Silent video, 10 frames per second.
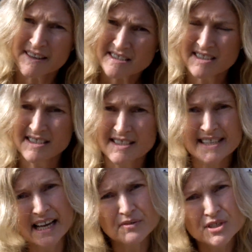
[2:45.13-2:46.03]
That doesn't
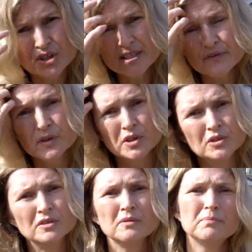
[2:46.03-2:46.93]
sound too
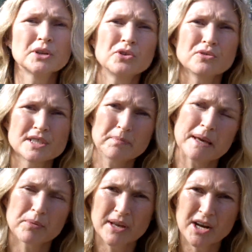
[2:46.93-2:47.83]
difficult, but of course the
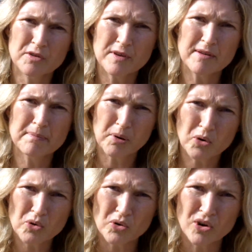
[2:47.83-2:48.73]
people here are very
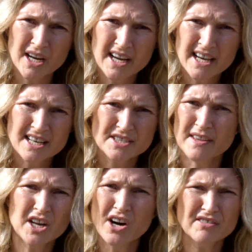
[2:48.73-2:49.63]
poor, so
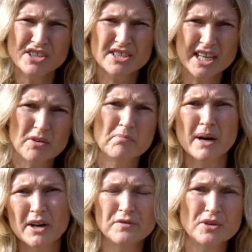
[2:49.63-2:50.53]
they can't just go and
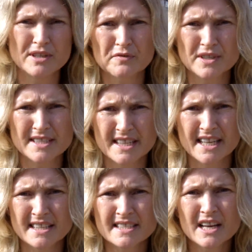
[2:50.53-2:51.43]
buy a few different
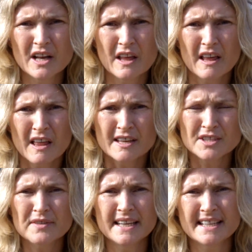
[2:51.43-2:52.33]
seeds.
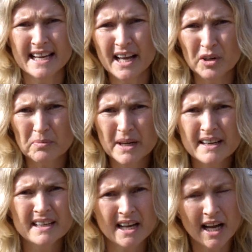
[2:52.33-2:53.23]
So they need help,
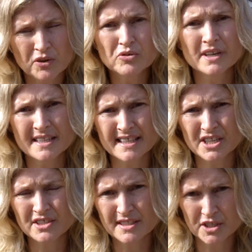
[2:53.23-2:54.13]
and
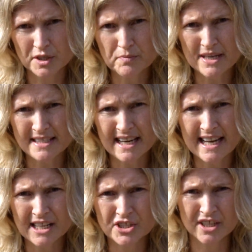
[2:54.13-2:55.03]
organisations such as
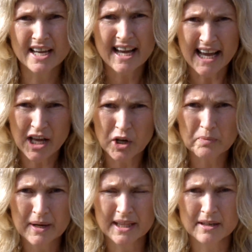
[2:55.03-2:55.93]
Practical Action are
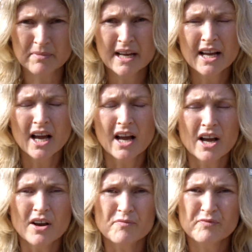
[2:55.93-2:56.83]
helping them
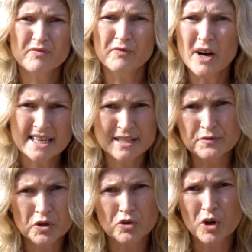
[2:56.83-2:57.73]
find
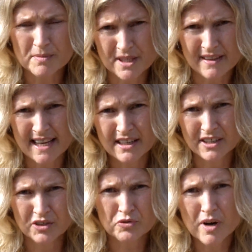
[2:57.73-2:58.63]
different crops that they
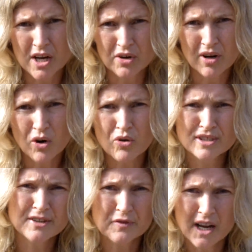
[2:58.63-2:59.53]
can grow
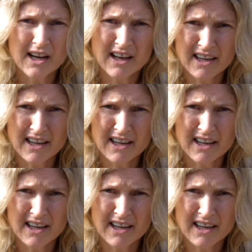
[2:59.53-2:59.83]
or different